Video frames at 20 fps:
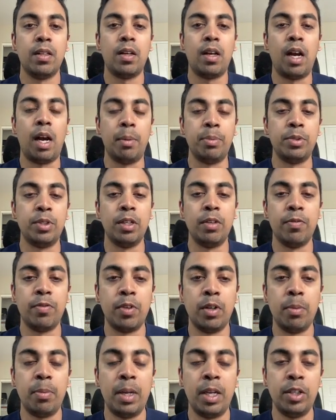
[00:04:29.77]
option
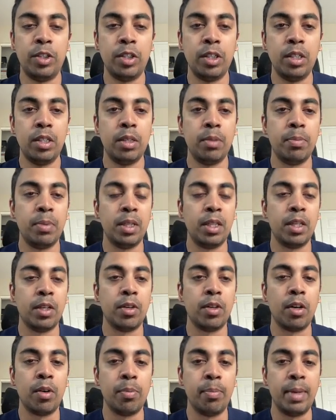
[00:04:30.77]
for a patient, but
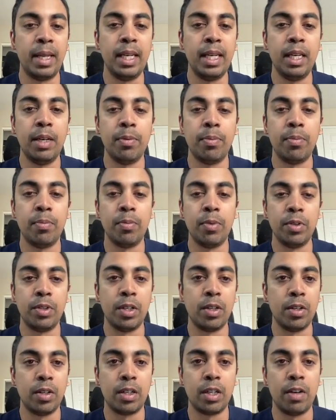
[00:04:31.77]
there are many
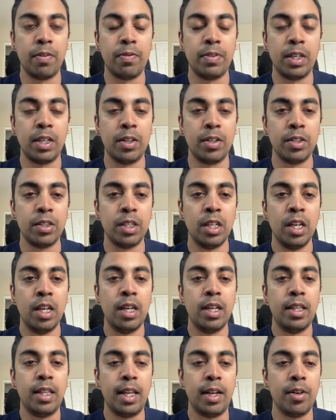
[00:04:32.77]
rotator cuff tears
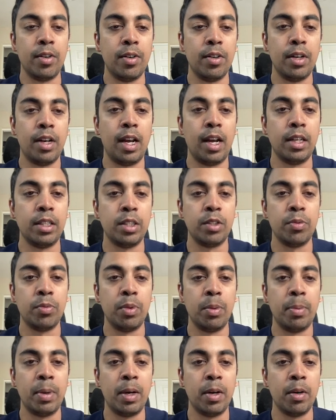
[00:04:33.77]
that are not
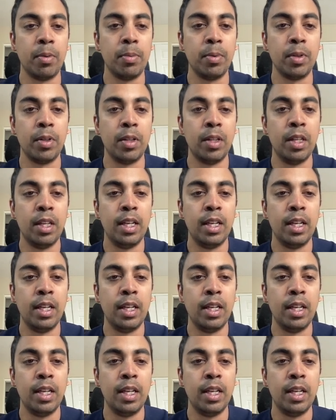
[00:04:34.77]
repairable.